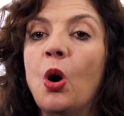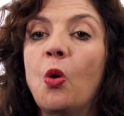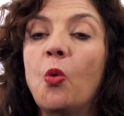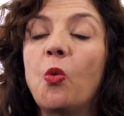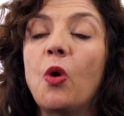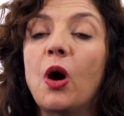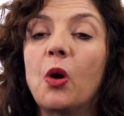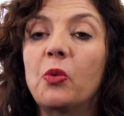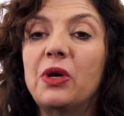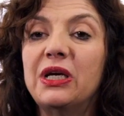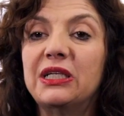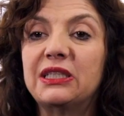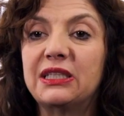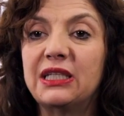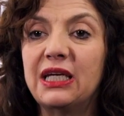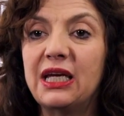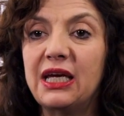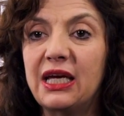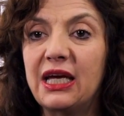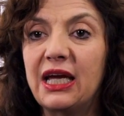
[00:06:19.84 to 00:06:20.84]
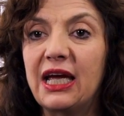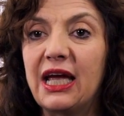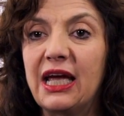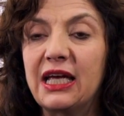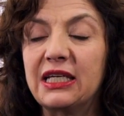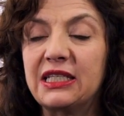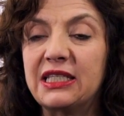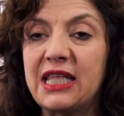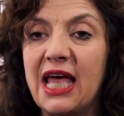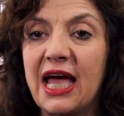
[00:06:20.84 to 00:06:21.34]
what we see
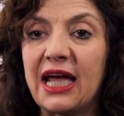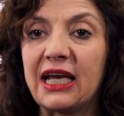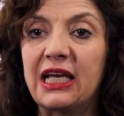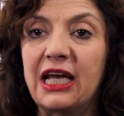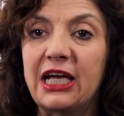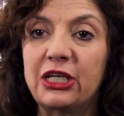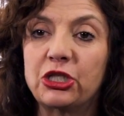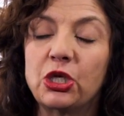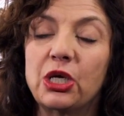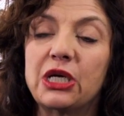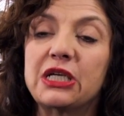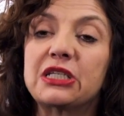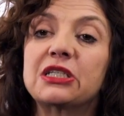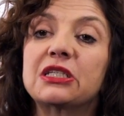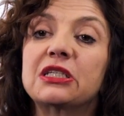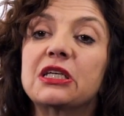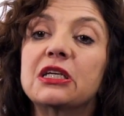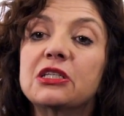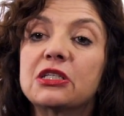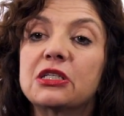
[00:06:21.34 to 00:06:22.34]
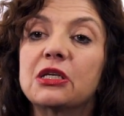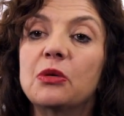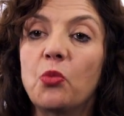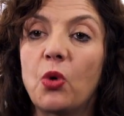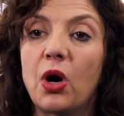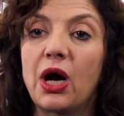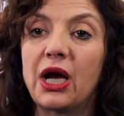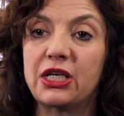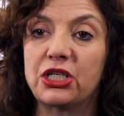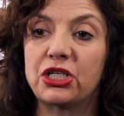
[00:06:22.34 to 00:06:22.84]
is that led to a
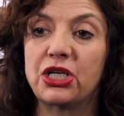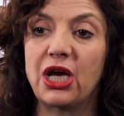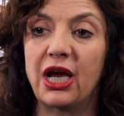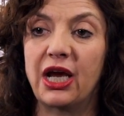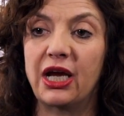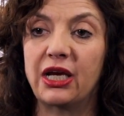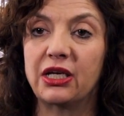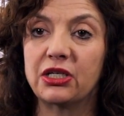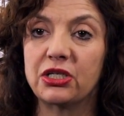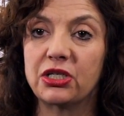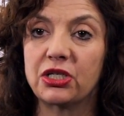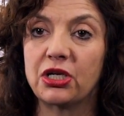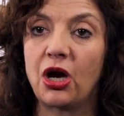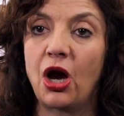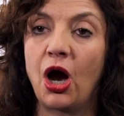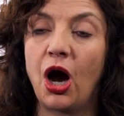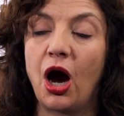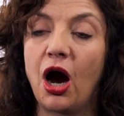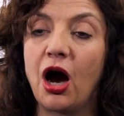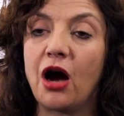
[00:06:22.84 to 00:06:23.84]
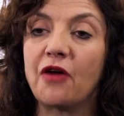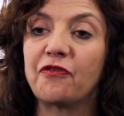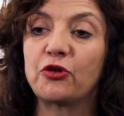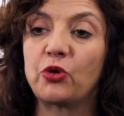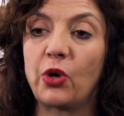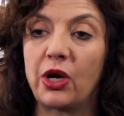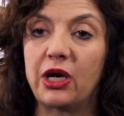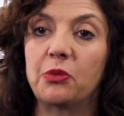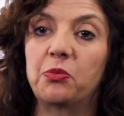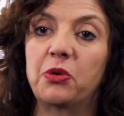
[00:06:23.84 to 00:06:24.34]
system-wide change of
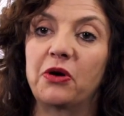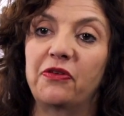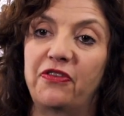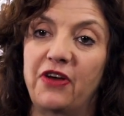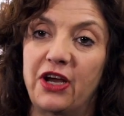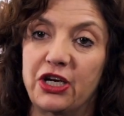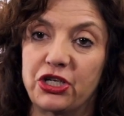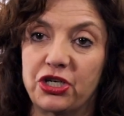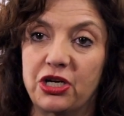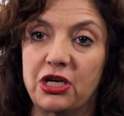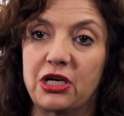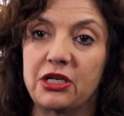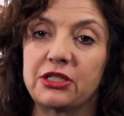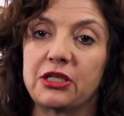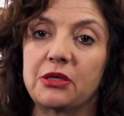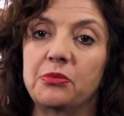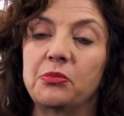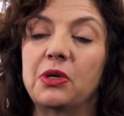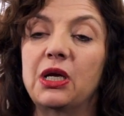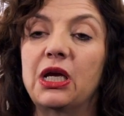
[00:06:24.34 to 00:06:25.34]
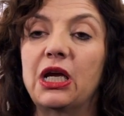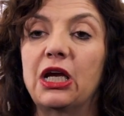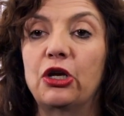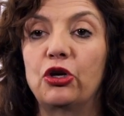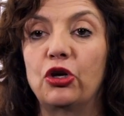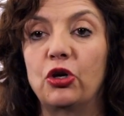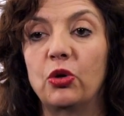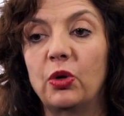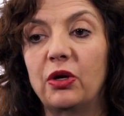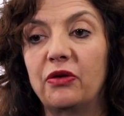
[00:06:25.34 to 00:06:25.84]
greater professionalism
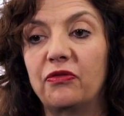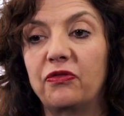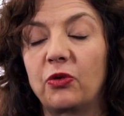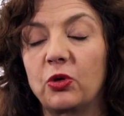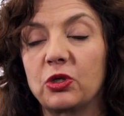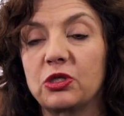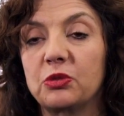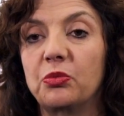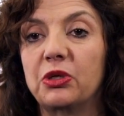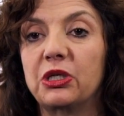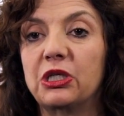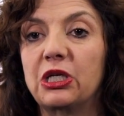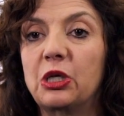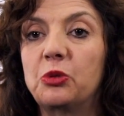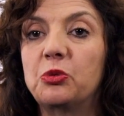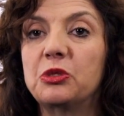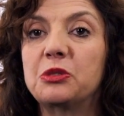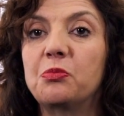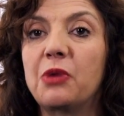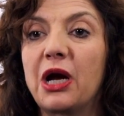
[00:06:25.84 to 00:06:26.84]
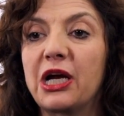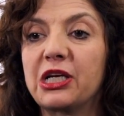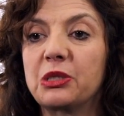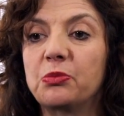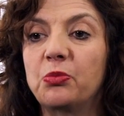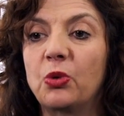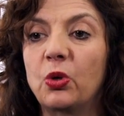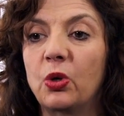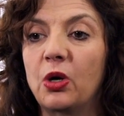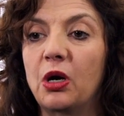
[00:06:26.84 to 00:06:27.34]
in law enforcement. It was much
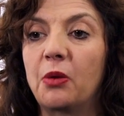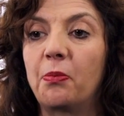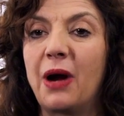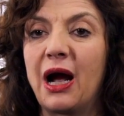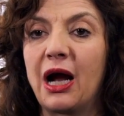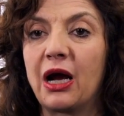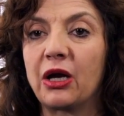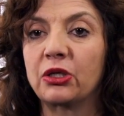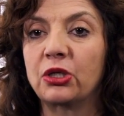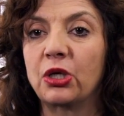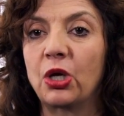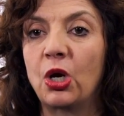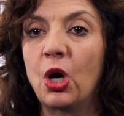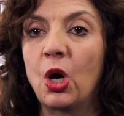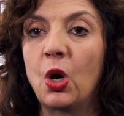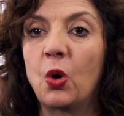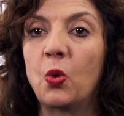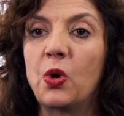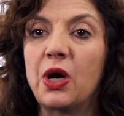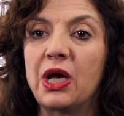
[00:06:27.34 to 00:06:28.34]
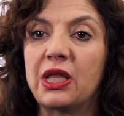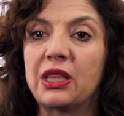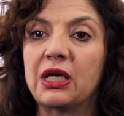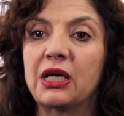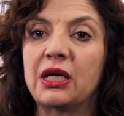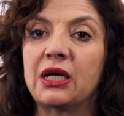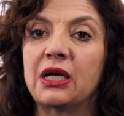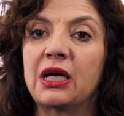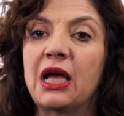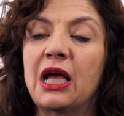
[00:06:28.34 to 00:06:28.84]
more about
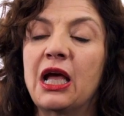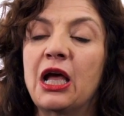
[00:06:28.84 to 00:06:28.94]
whether